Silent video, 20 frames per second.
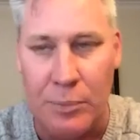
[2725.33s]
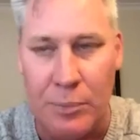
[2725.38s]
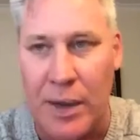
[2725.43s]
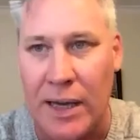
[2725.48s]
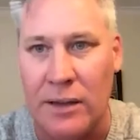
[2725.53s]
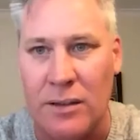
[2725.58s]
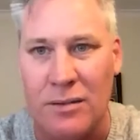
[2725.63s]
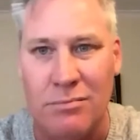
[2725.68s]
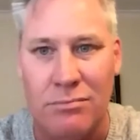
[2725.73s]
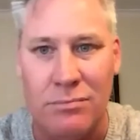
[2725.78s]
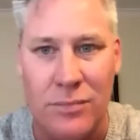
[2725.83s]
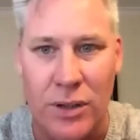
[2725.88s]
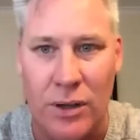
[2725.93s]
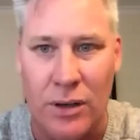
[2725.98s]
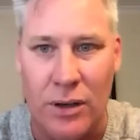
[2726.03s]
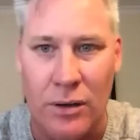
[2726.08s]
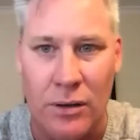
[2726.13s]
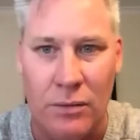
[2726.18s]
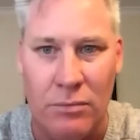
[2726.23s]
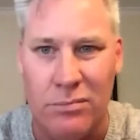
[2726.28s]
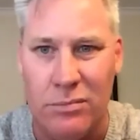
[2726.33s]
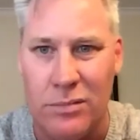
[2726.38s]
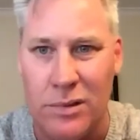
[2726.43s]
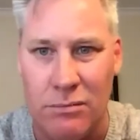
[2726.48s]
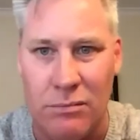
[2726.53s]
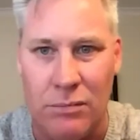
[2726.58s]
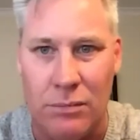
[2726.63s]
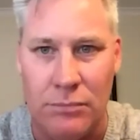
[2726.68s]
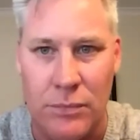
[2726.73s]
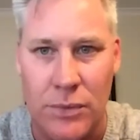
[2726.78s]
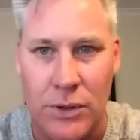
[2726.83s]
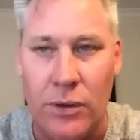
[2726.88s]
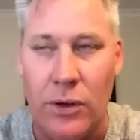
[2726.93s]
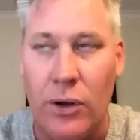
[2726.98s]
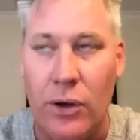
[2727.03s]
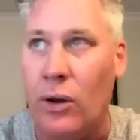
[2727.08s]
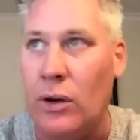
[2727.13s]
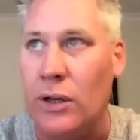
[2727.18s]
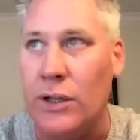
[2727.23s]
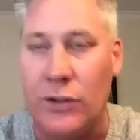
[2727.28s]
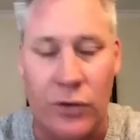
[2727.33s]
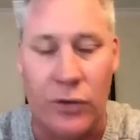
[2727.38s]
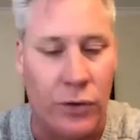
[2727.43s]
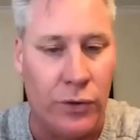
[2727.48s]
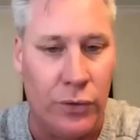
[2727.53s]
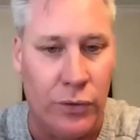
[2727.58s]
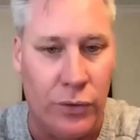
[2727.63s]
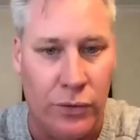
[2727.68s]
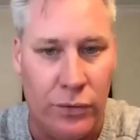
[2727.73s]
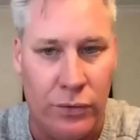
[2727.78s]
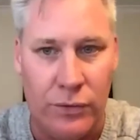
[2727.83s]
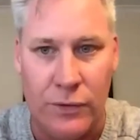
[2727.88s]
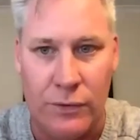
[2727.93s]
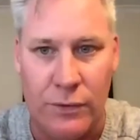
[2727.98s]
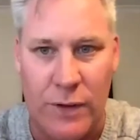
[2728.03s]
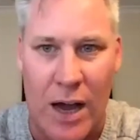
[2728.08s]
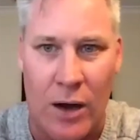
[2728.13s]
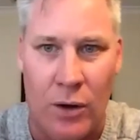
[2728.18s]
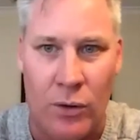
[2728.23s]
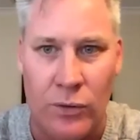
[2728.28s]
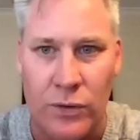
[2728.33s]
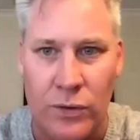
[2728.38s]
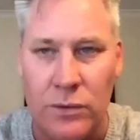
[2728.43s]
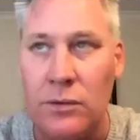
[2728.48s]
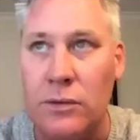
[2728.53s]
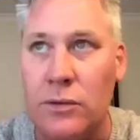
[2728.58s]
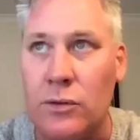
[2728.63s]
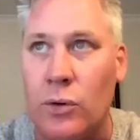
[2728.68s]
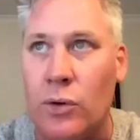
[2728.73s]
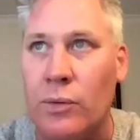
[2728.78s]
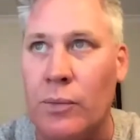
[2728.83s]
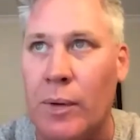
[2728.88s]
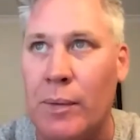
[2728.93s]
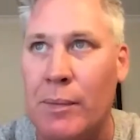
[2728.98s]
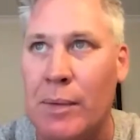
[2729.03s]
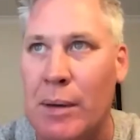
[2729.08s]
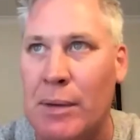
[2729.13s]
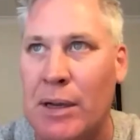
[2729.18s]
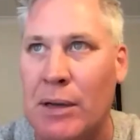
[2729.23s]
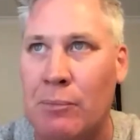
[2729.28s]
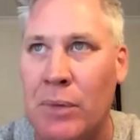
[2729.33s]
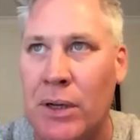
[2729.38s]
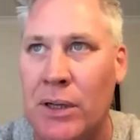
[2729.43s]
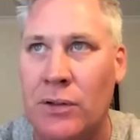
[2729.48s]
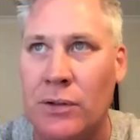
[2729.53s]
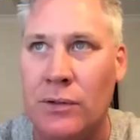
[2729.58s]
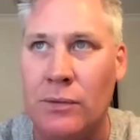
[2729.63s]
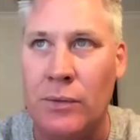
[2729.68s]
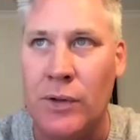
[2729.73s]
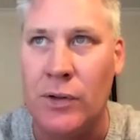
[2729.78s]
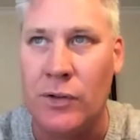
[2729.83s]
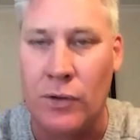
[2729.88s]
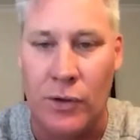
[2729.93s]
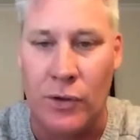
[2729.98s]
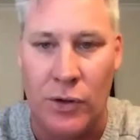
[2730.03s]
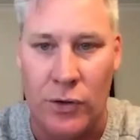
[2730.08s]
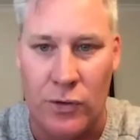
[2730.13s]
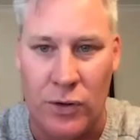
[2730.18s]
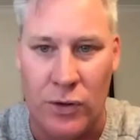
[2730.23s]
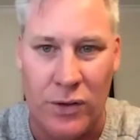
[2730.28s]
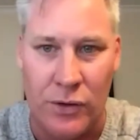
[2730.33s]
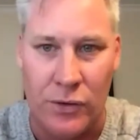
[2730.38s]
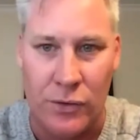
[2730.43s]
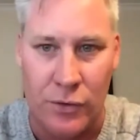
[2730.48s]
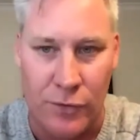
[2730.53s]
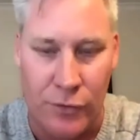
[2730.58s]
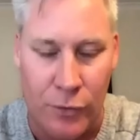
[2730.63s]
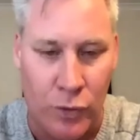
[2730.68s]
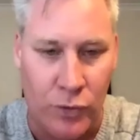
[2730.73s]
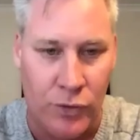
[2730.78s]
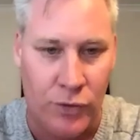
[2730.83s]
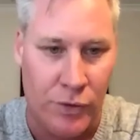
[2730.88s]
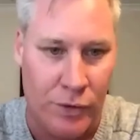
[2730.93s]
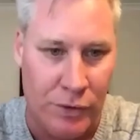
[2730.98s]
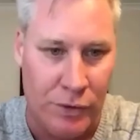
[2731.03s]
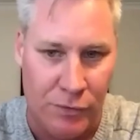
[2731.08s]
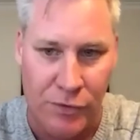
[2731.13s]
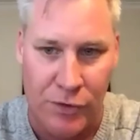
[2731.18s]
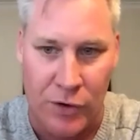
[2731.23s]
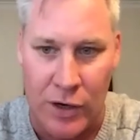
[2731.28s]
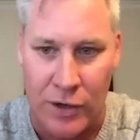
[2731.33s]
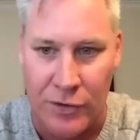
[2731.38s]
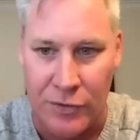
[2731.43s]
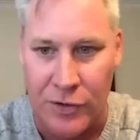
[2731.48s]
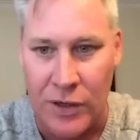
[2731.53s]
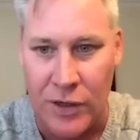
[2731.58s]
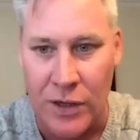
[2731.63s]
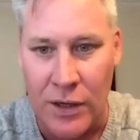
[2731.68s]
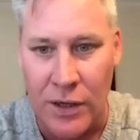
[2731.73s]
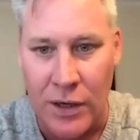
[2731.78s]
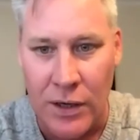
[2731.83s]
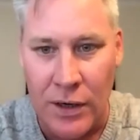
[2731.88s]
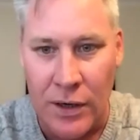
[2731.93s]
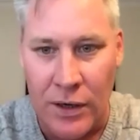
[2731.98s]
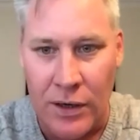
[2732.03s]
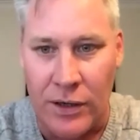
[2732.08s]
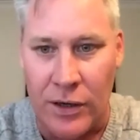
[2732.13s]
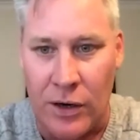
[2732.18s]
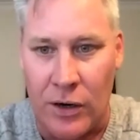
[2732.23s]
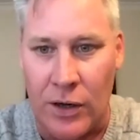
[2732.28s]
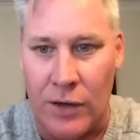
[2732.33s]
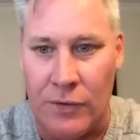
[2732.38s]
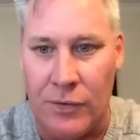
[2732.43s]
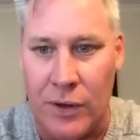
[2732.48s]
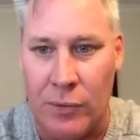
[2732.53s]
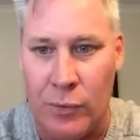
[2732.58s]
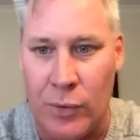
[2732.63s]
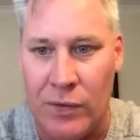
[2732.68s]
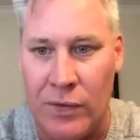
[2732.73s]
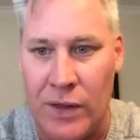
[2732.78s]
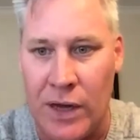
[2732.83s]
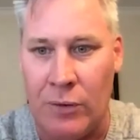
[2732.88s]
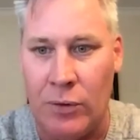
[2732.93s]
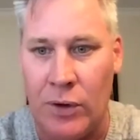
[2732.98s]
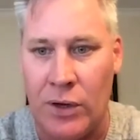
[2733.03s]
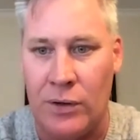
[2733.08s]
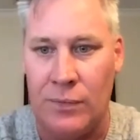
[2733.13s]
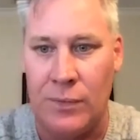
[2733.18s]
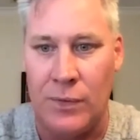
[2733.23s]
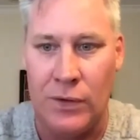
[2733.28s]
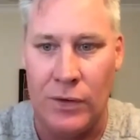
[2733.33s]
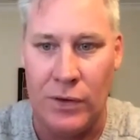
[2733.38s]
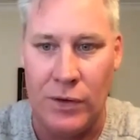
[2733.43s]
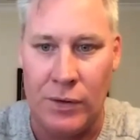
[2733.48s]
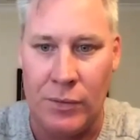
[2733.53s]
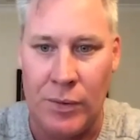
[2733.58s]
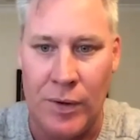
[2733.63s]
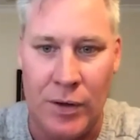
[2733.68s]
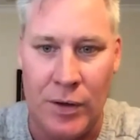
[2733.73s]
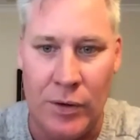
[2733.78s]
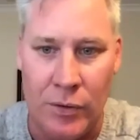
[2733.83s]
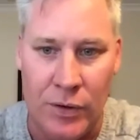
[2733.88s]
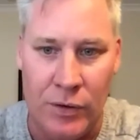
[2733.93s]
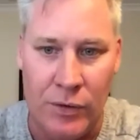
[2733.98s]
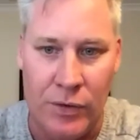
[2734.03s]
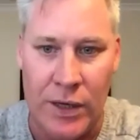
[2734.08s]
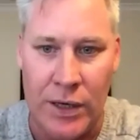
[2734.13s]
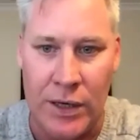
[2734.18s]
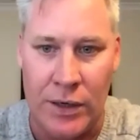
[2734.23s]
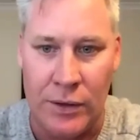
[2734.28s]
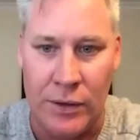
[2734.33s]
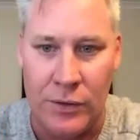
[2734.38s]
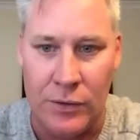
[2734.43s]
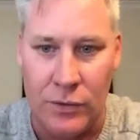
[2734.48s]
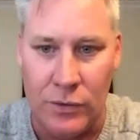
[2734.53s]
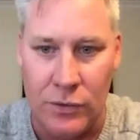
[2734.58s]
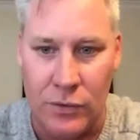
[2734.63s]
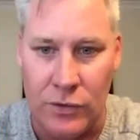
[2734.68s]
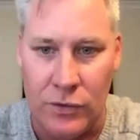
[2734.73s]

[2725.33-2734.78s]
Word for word: so back in, you know, early two thousands or maybe mid, sort of, you know, two thousand four, two thousand five, you know, like they, when they were, they, when they, their